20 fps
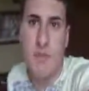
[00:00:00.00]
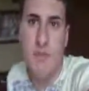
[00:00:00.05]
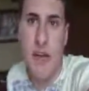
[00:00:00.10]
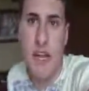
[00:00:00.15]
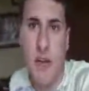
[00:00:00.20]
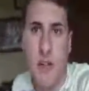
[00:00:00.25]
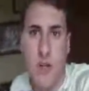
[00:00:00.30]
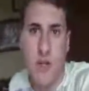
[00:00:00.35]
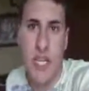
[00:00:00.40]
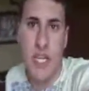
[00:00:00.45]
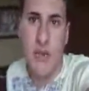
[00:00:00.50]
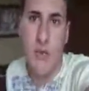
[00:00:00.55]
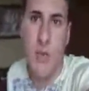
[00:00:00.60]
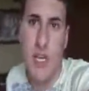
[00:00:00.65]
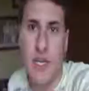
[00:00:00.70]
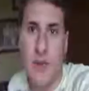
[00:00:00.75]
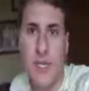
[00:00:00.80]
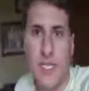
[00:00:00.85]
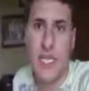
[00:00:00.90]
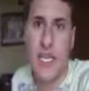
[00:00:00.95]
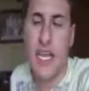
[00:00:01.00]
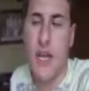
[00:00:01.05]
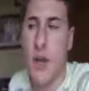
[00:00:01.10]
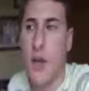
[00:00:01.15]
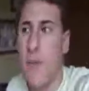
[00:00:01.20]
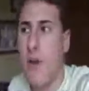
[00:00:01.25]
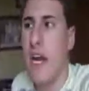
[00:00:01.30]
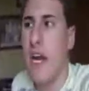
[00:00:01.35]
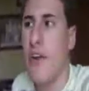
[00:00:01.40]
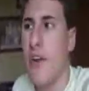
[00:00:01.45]
better looking when he was in
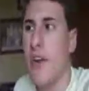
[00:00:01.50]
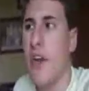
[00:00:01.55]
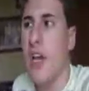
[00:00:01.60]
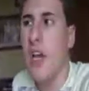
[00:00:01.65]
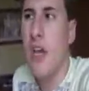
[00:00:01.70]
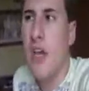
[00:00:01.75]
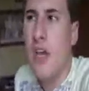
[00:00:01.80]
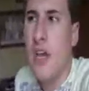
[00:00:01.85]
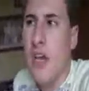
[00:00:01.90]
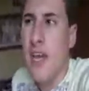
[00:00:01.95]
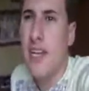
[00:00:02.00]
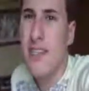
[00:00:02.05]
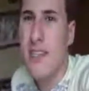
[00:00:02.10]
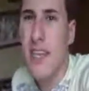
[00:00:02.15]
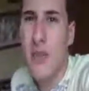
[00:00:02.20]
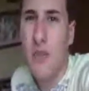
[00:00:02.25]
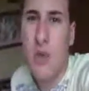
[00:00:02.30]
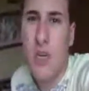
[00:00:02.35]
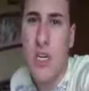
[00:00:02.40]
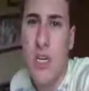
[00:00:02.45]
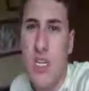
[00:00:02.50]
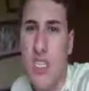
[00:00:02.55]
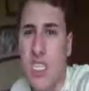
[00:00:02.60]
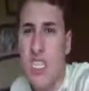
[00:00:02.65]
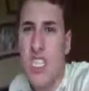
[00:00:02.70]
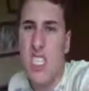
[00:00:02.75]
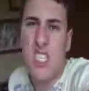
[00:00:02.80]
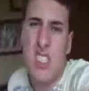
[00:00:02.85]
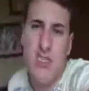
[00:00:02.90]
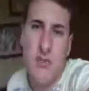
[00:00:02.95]
Harry Potter. As Edward,
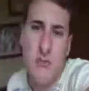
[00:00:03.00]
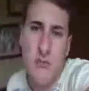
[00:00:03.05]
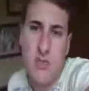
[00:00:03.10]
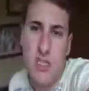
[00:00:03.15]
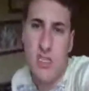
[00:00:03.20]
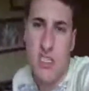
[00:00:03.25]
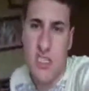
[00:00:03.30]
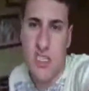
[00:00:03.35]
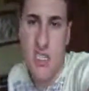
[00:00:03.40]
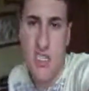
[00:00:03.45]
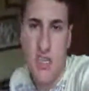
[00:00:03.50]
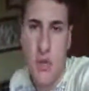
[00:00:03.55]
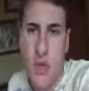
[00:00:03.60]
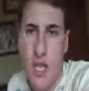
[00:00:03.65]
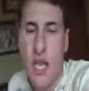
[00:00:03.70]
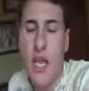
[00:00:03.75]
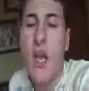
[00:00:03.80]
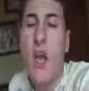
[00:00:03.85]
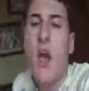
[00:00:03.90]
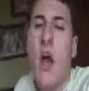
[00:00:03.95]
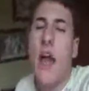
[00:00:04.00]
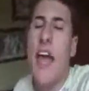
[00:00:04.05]
he was just okay.